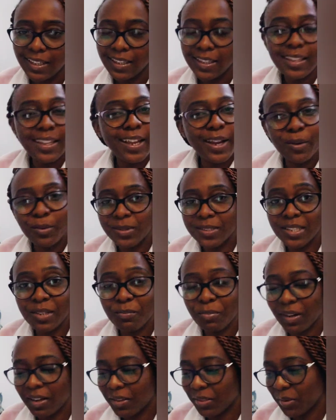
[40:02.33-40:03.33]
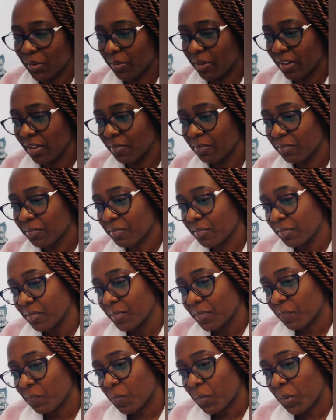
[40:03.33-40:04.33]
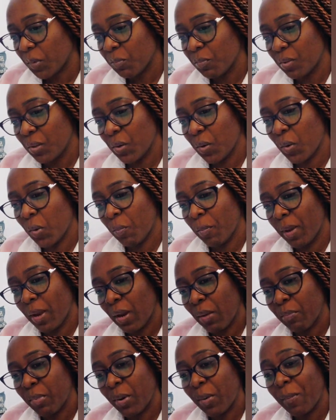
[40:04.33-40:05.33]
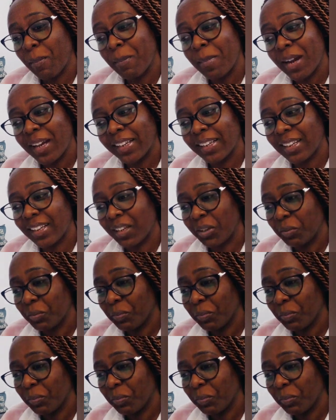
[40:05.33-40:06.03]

yeah, we sleep at three. Be open about money,